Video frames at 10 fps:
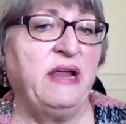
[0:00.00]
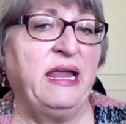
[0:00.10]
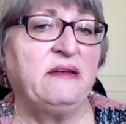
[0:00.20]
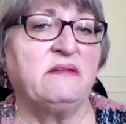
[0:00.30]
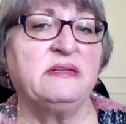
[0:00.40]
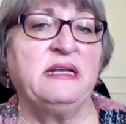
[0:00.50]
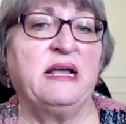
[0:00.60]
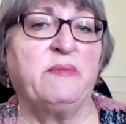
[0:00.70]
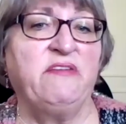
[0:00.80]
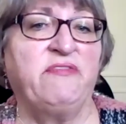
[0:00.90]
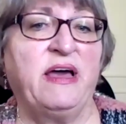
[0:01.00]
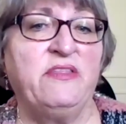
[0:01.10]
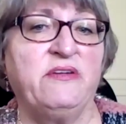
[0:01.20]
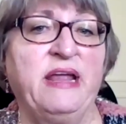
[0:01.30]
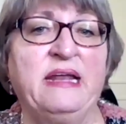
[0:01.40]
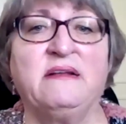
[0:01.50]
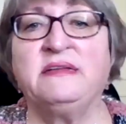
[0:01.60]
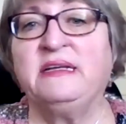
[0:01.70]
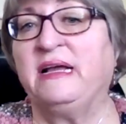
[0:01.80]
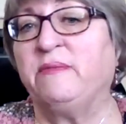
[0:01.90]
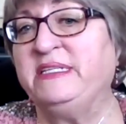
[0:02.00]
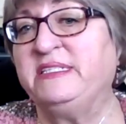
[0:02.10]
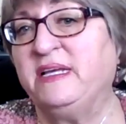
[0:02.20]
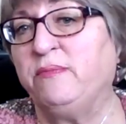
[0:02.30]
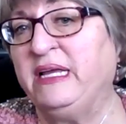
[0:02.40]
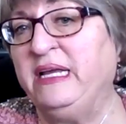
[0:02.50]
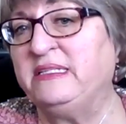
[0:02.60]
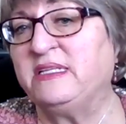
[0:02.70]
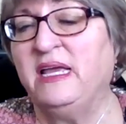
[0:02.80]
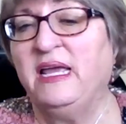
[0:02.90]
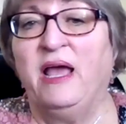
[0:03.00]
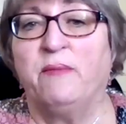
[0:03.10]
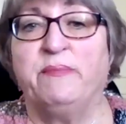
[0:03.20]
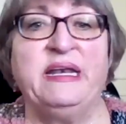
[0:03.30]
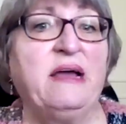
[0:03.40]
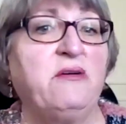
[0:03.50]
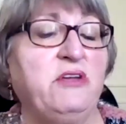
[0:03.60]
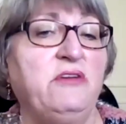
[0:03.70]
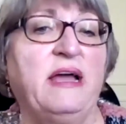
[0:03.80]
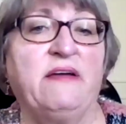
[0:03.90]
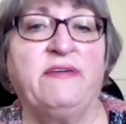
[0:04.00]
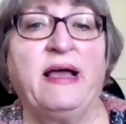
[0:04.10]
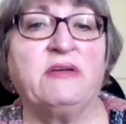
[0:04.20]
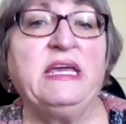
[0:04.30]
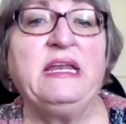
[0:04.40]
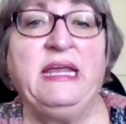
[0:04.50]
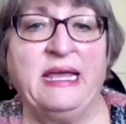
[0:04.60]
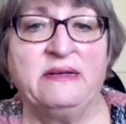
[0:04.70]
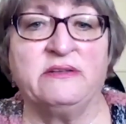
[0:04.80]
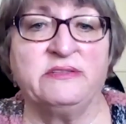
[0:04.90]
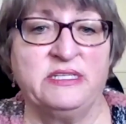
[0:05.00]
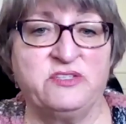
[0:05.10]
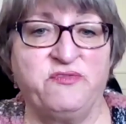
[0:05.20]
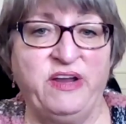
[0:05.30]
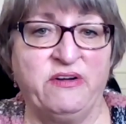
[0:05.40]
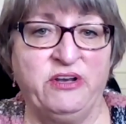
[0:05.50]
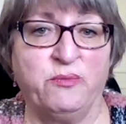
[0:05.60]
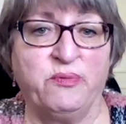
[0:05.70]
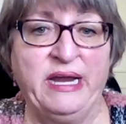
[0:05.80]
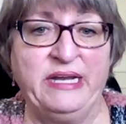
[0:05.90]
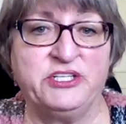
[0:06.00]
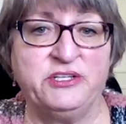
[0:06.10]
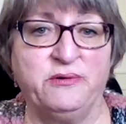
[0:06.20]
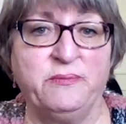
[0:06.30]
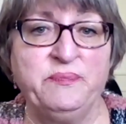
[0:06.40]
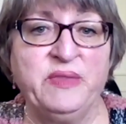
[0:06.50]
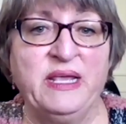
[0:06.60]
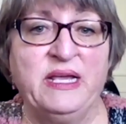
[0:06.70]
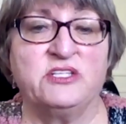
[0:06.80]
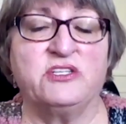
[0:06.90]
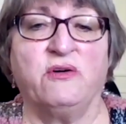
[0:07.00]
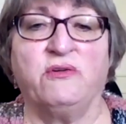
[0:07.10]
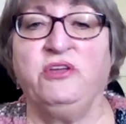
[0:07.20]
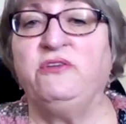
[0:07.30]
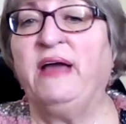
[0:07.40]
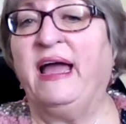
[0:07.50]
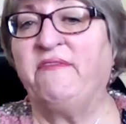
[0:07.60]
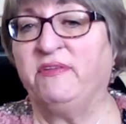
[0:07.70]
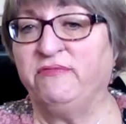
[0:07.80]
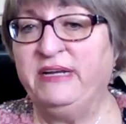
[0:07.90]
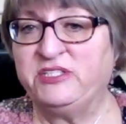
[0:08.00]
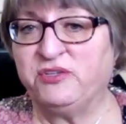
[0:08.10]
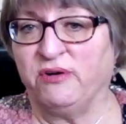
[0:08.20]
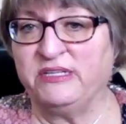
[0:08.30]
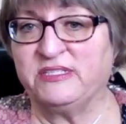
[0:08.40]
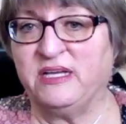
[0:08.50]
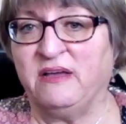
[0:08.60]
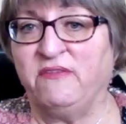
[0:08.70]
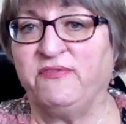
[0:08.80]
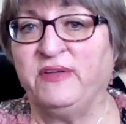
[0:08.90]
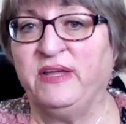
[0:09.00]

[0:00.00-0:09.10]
handled it, how my father handled it, how my siblings, but now you have how Kitty handled this fear in your brain too. Mm-hmm. So you have a resource of,